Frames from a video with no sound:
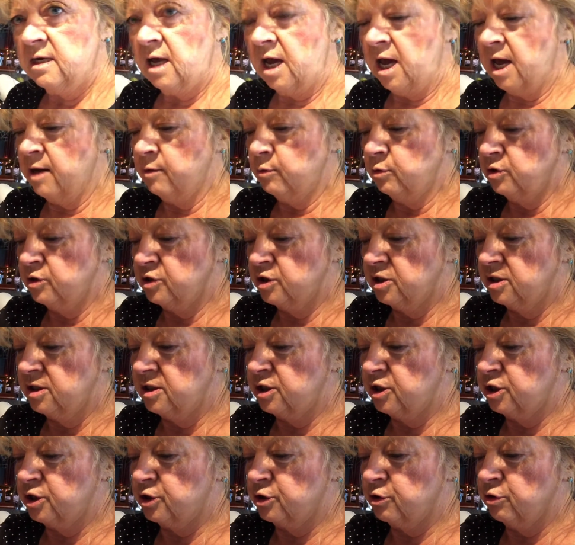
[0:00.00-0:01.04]
I will just
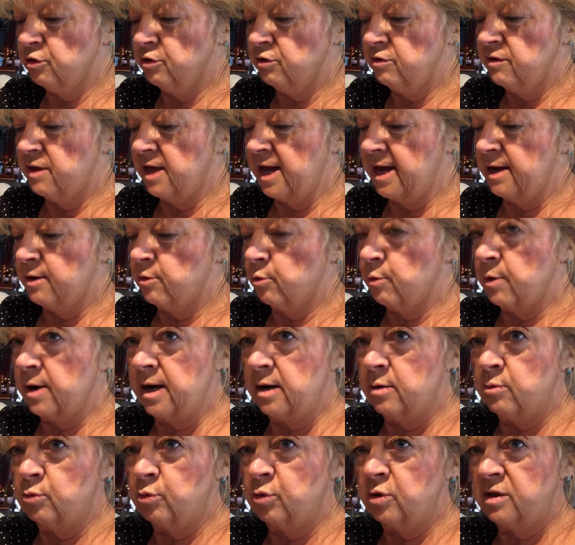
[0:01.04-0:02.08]
stir that
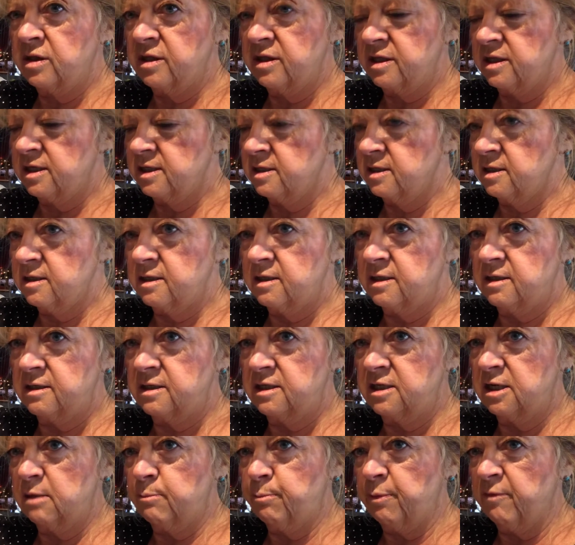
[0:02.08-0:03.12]
around with the
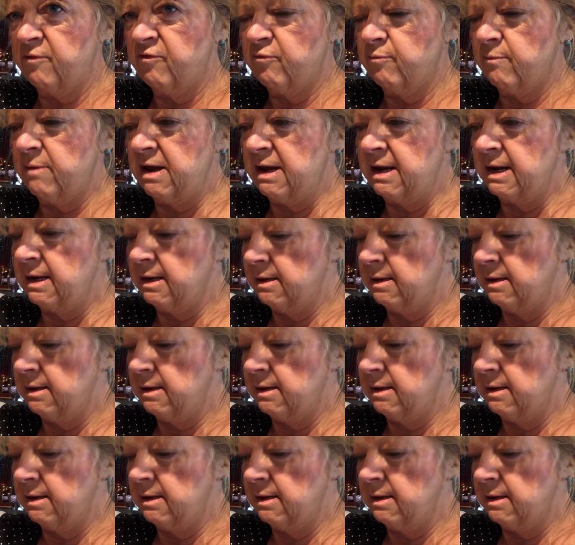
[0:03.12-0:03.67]
tip of my